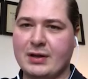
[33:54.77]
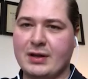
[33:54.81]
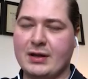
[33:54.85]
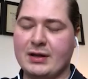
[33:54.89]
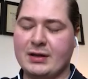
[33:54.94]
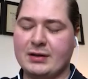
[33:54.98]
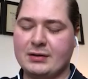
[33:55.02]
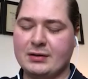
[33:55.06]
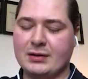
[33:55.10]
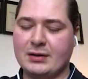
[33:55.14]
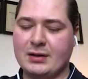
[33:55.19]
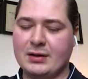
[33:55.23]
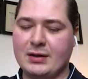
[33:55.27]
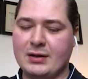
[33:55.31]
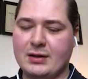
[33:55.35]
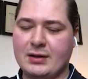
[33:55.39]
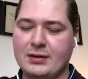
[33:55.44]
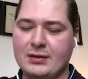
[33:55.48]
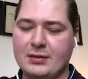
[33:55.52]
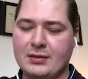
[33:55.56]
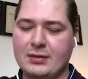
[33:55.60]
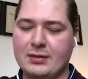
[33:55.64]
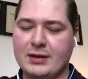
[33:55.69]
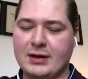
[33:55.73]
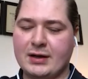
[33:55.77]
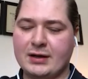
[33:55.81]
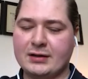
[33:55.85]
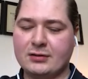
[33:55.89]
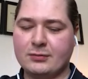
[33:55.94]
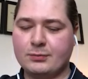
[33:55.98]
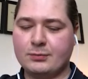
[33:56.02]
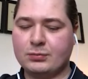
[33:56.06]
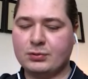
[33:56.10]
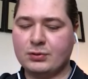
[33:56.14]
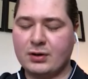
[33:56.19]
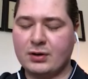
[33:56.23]
And in that
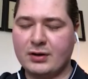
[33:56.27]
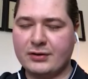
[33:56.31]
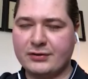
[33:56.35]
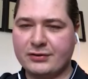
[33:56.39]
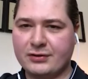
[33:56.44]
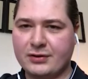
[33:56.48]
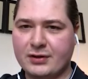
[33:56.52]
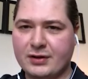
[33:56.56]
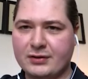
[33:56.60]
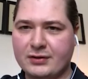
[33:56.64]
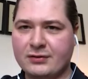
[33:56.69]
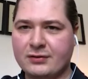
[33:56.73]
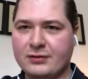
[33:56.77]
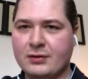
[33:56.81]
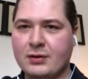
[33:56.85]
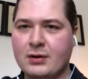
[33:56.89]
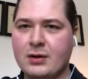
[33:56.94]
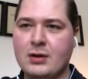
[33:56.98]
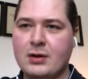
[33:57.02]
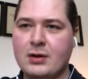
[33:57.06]
process,